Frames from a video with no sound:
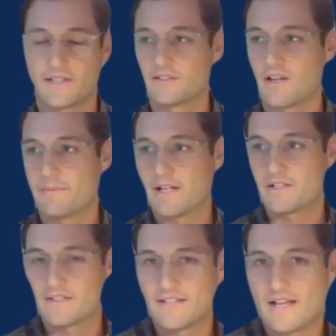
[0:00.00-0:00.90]
So I've been
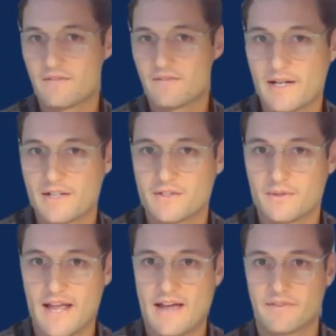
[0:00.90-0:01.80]
at Just Salad for about
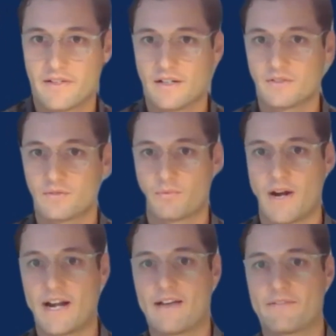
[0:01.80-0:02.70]
2.5 years.
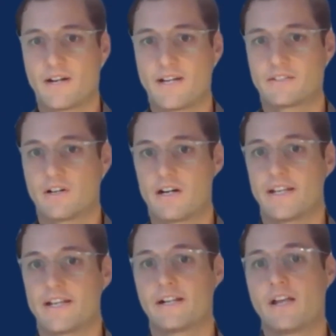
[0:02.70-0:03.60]
Right after I
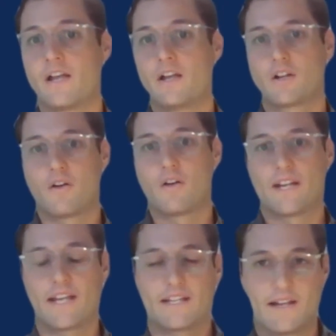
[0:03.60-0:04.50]
started,
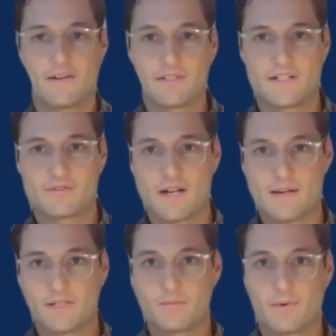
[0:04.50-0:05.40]
COVID hit, and that really
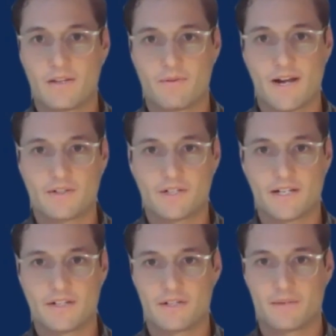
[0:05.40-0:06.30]
disrupted where the restaurant
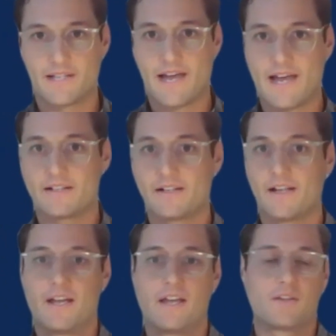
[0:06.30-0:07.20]
industry was at.
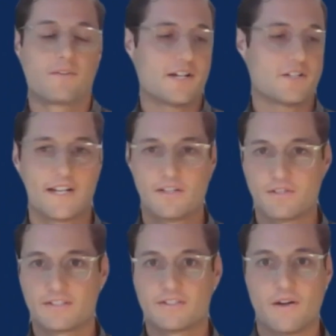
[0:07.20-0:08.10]
The restaurant
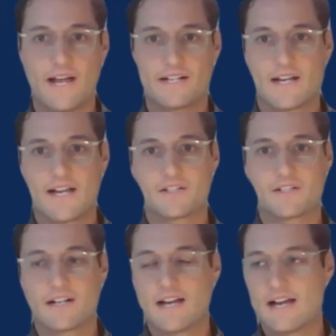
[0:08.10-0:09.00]
industry is so high touch.
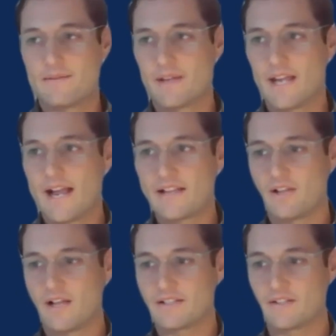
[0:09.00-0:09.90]
It has a
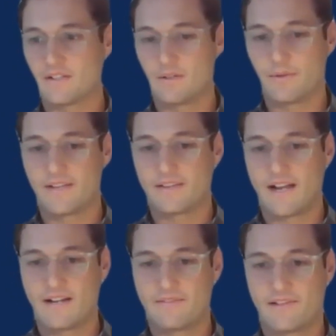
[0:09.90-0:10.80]
lot to do with
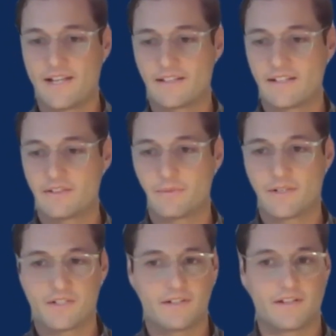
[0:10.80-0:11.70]
kind of like the
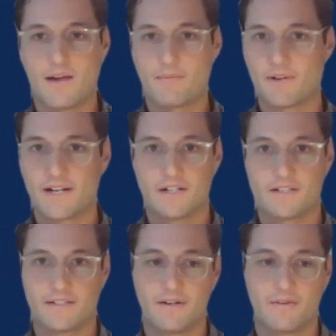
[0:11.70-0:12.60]
intuition of the
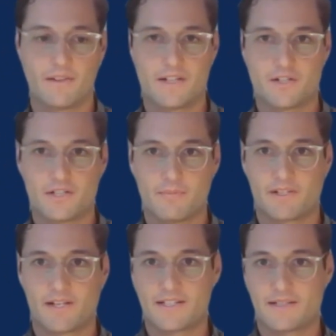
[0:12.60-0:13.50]
operators and their relationship
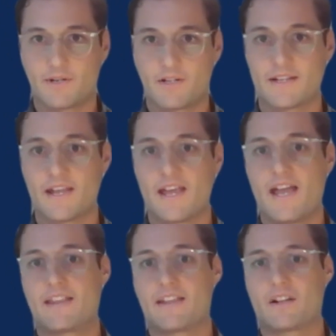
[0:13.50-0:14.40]
with customers.
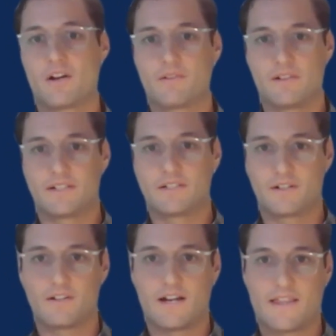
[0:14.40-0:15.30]
And I think COVID really
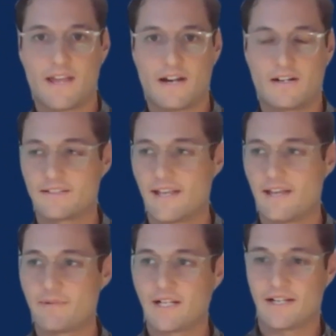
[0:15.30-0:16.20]
turned a lot of that on its
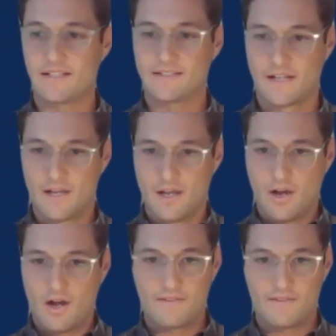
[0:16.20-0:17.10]
head, because
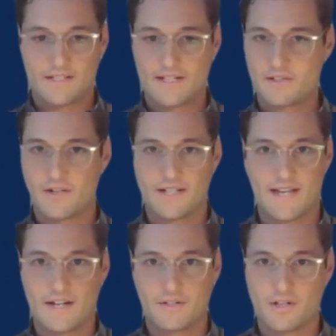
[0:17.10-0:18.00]
all of a sudden
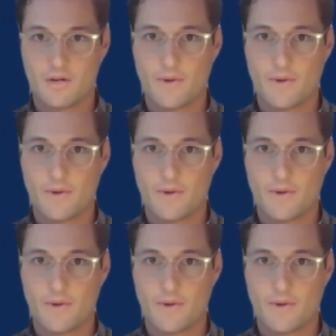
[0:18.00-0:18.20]
transactions all